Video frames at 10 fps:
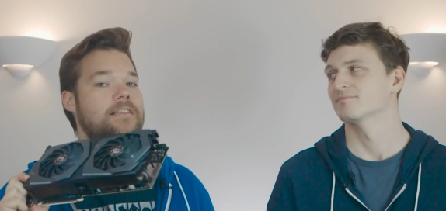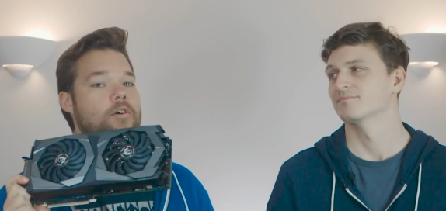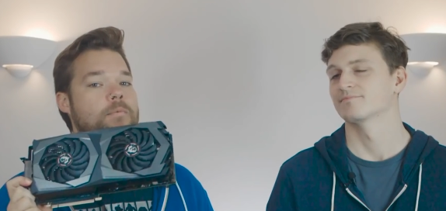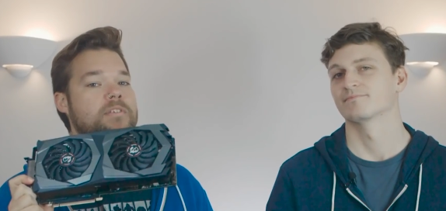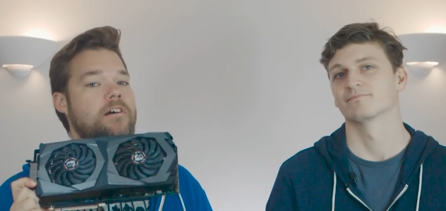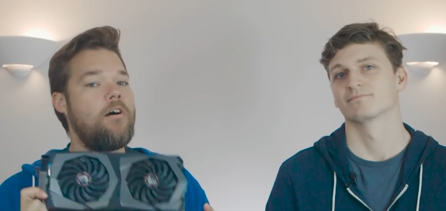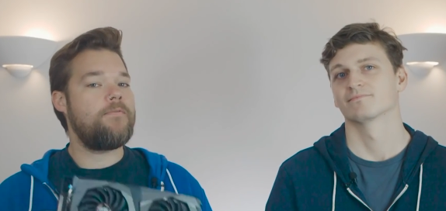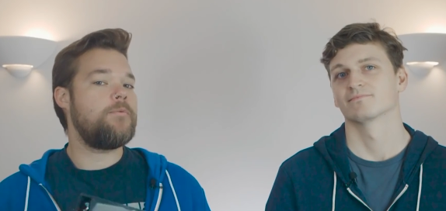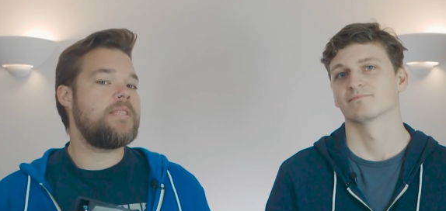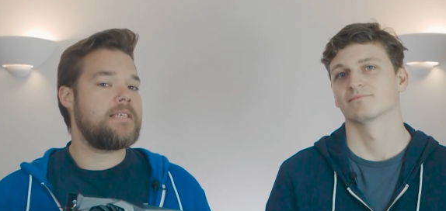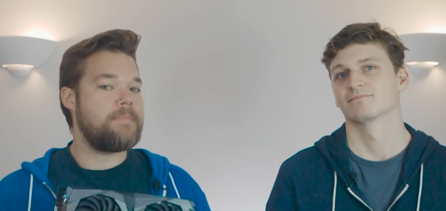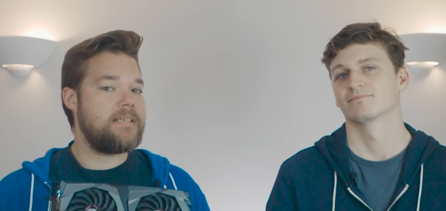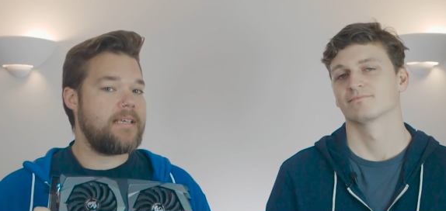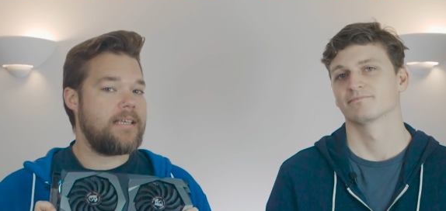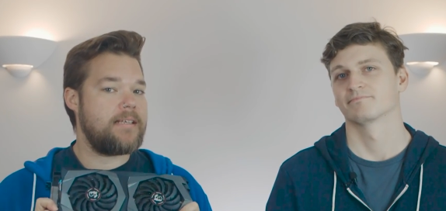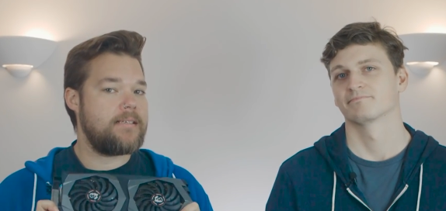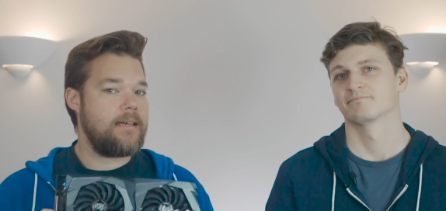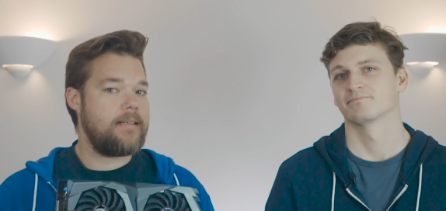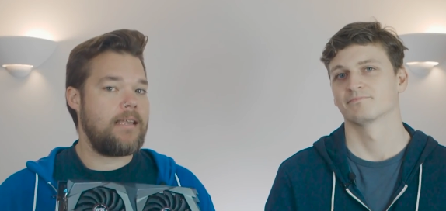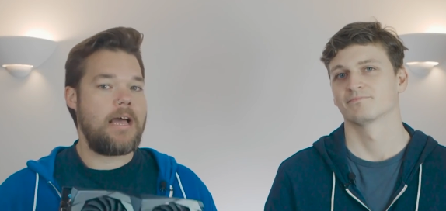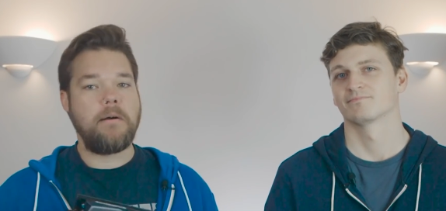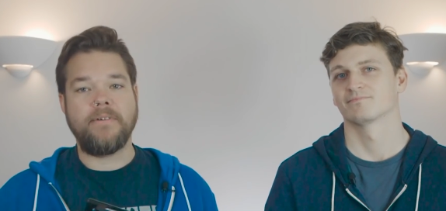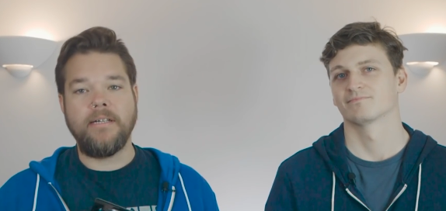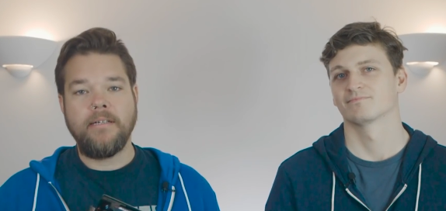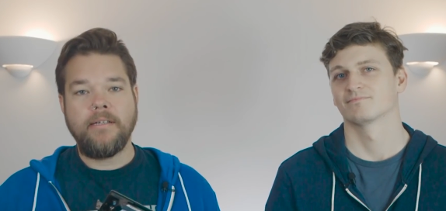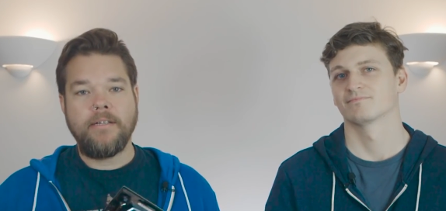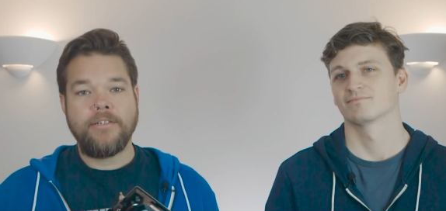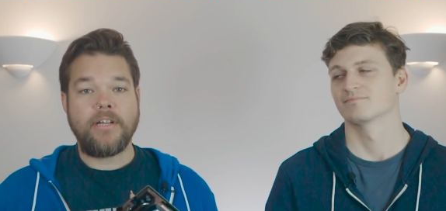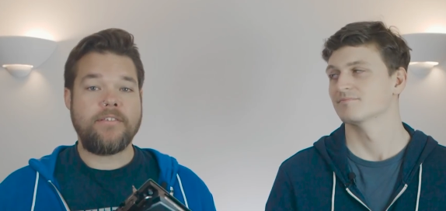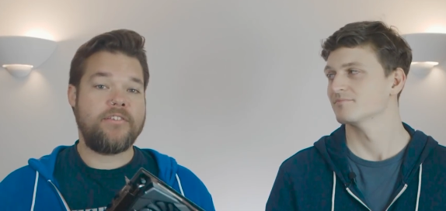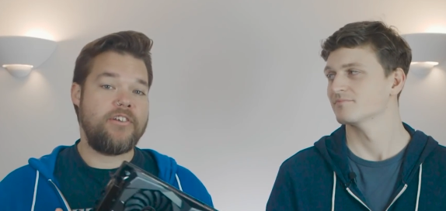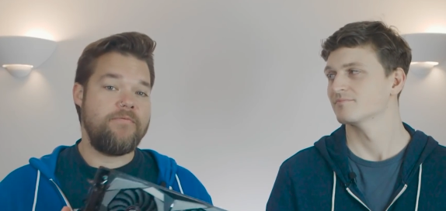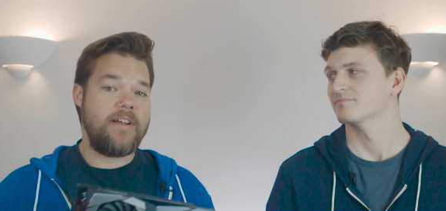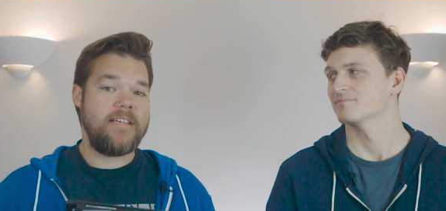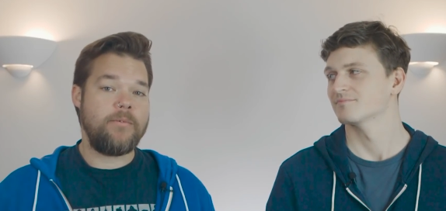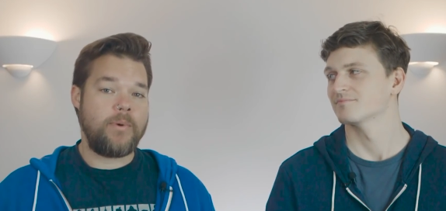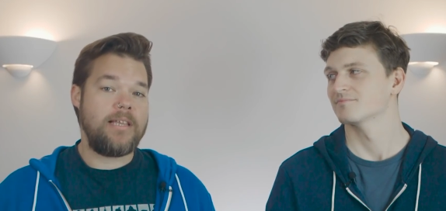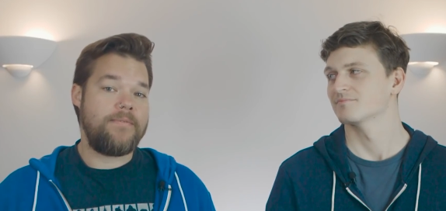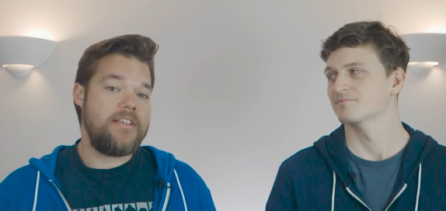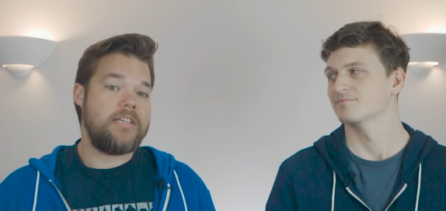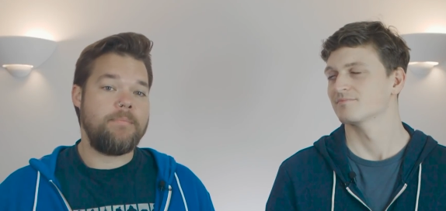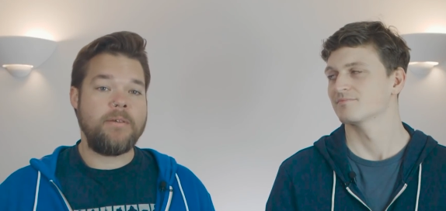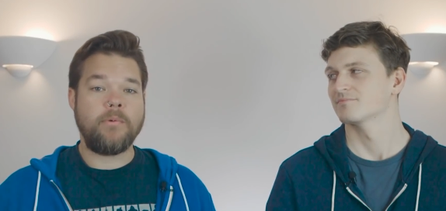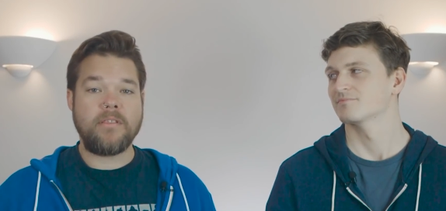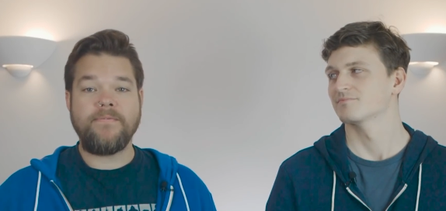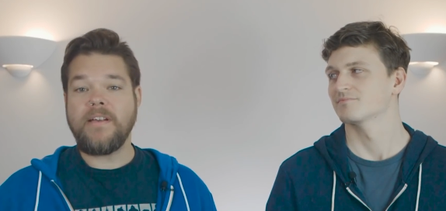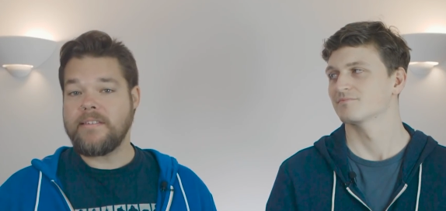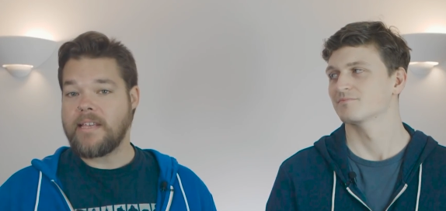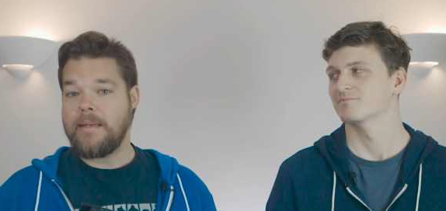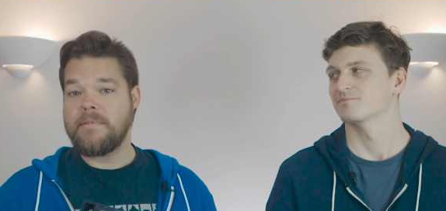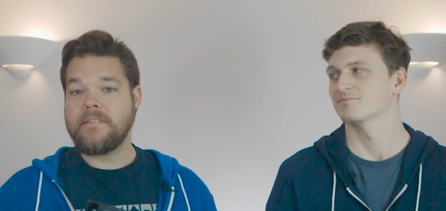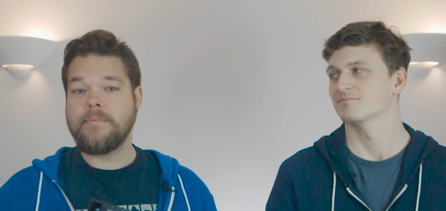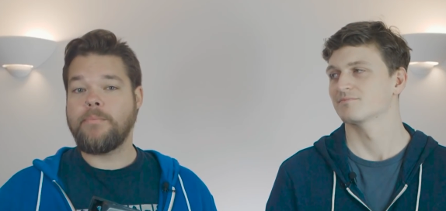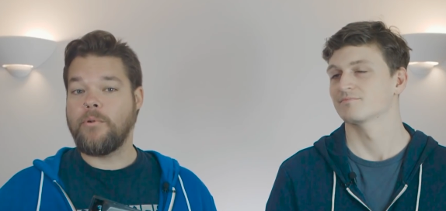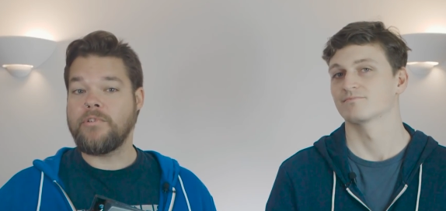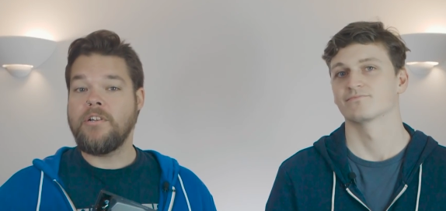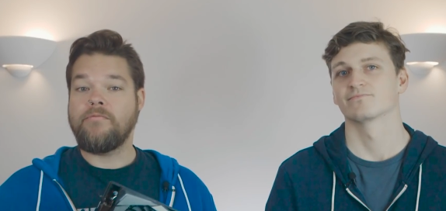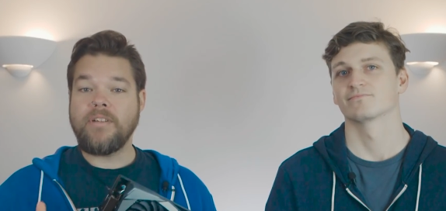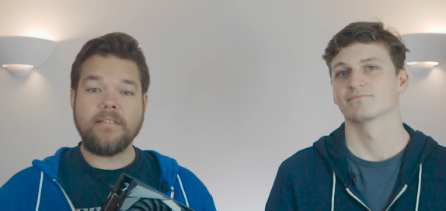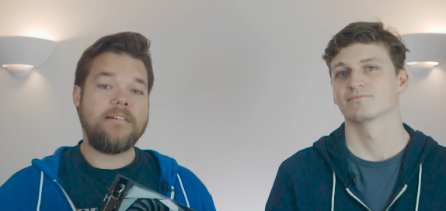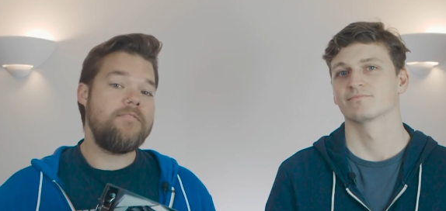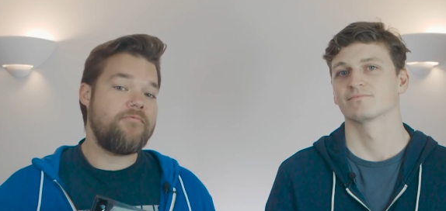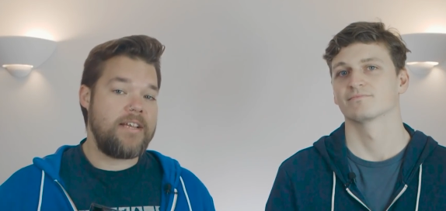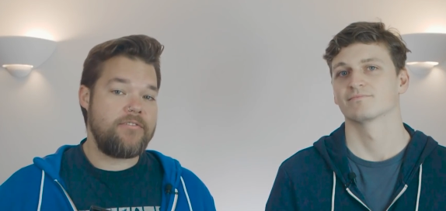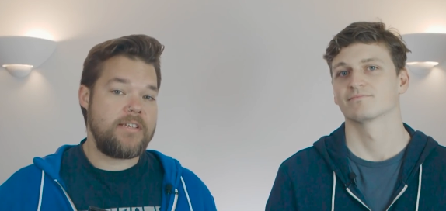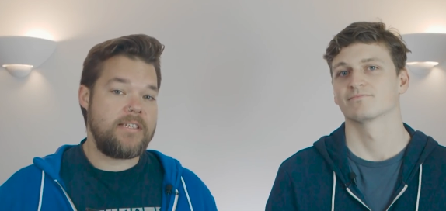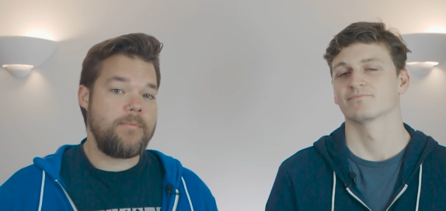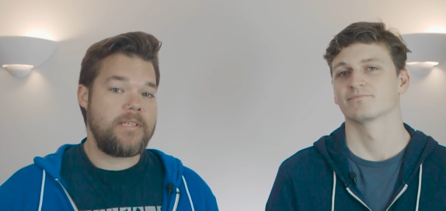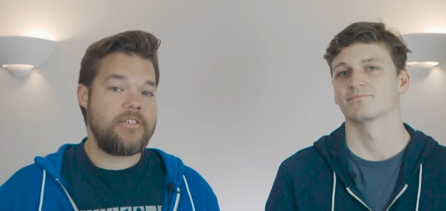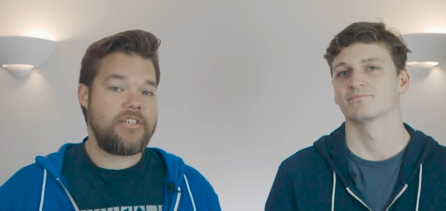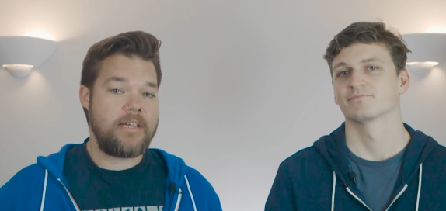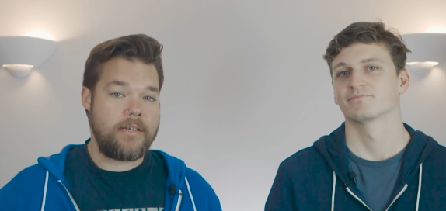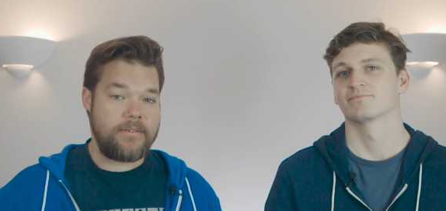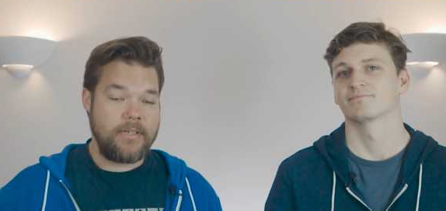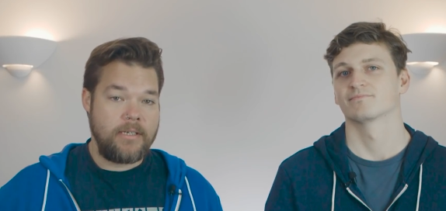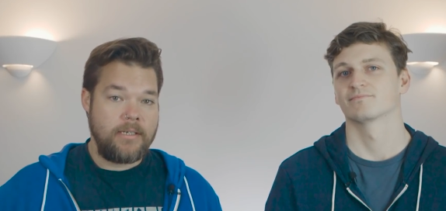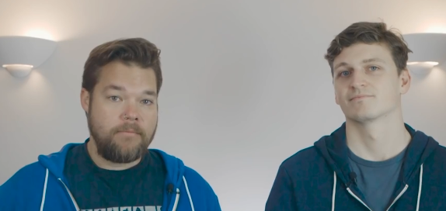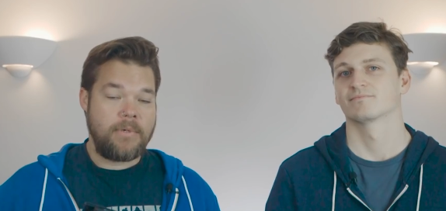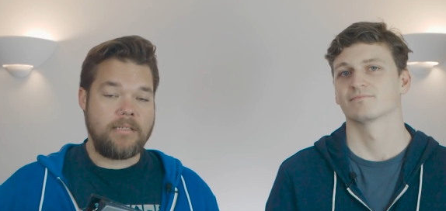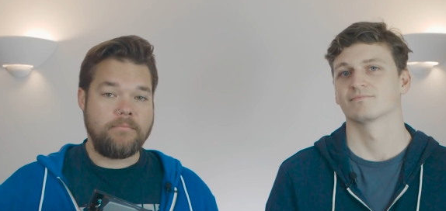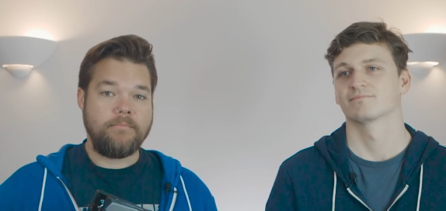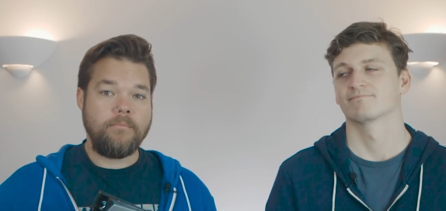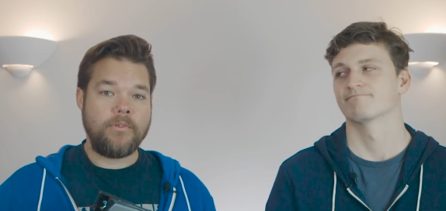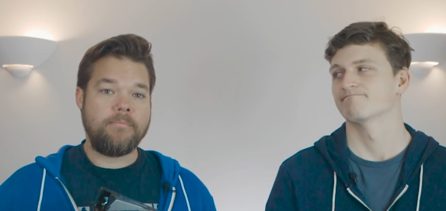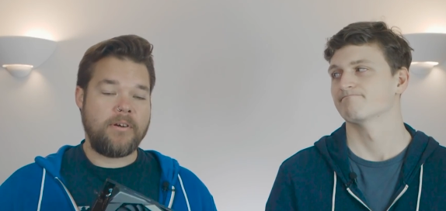Speaker 1: lot more to offer with this particular title, however. Shadow of the Tomb Raider will eventually be one of the first games to support real-time ray tracing with its shadows, well, once